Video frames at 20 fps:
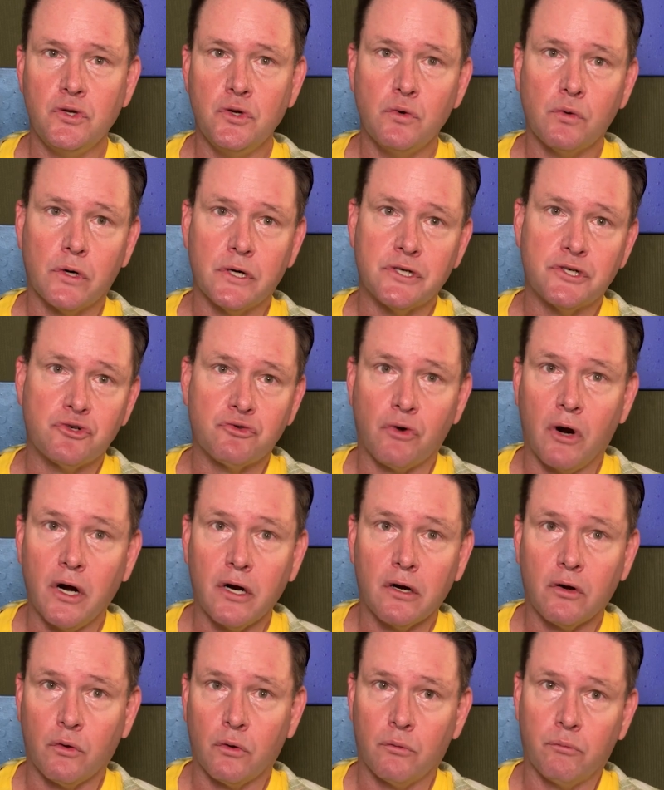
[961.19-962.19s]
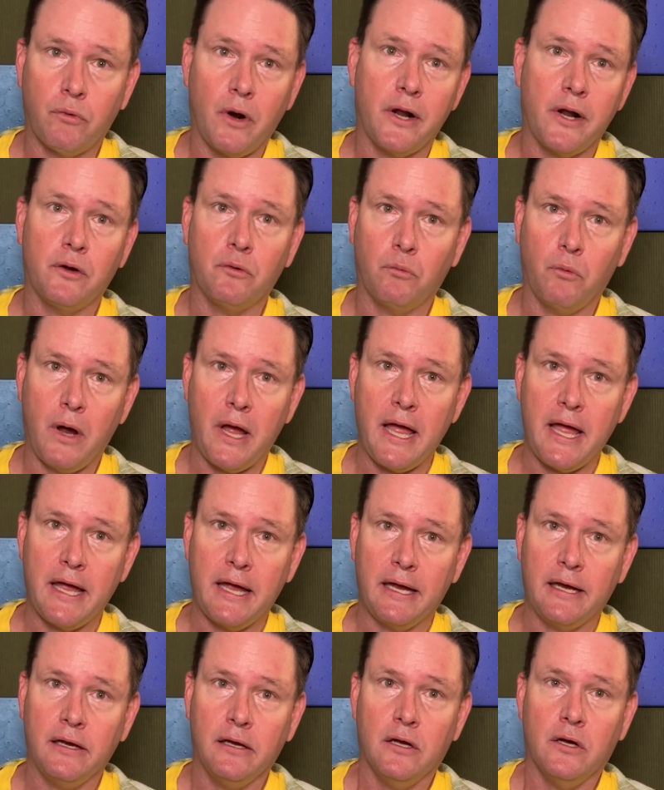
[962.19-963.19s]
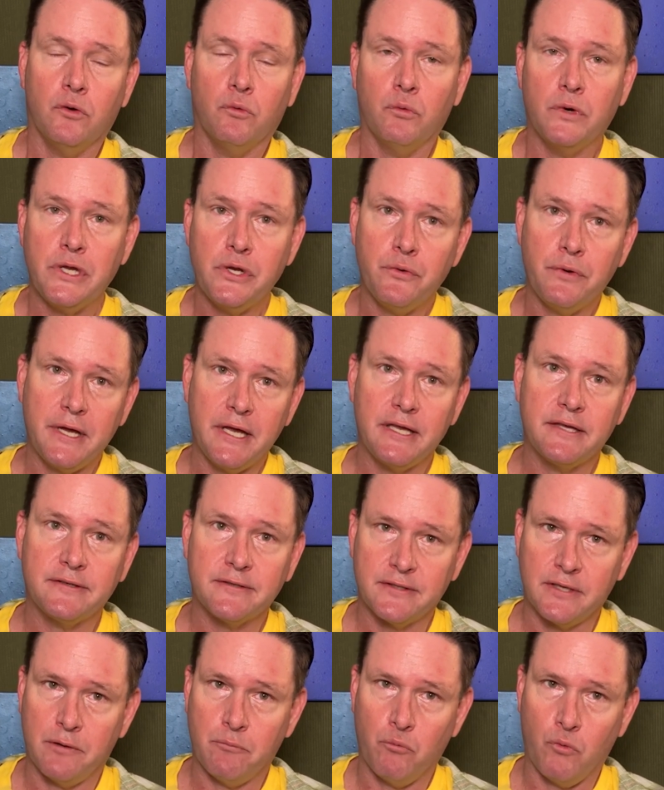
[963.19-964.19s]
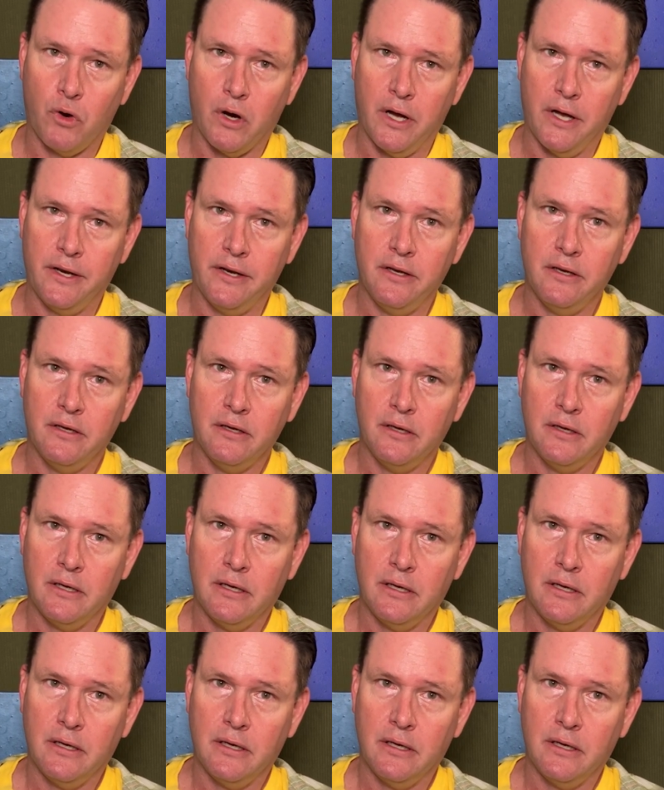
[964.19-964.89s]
are drunk or run away when you hit someone,